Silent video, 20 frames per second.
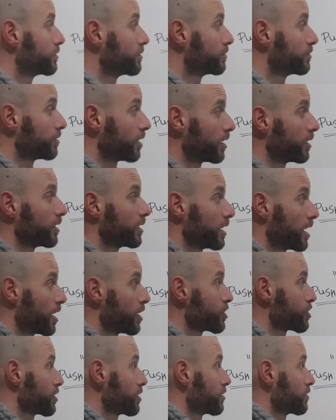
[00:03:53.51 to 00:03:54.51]

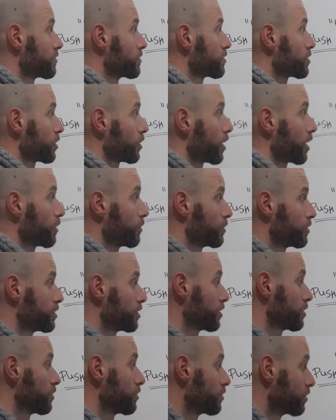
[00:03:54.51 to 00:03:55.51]
variation. So I would
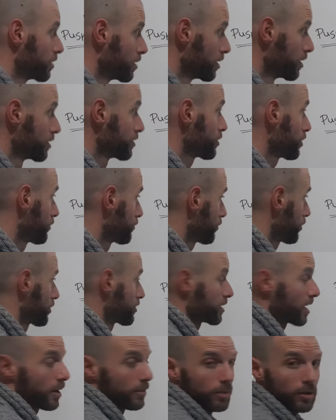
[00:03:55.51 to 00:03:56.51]
do, so for
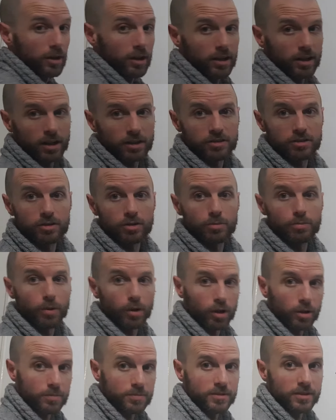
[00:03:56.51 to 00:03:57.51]
example, I like to do
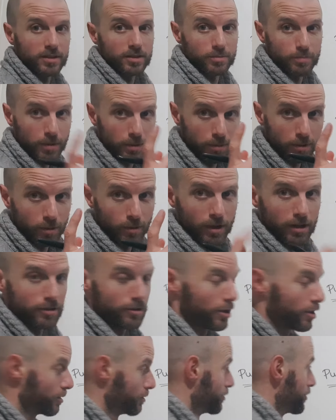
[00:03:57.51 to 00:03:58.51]
pull-ups, as people well
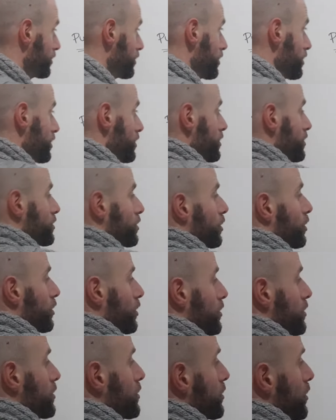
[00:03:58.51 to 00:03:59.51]
know.
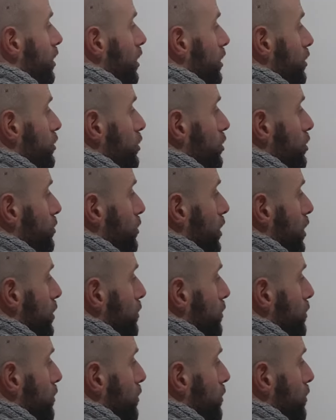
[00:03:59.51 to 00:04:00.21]
So I'll do my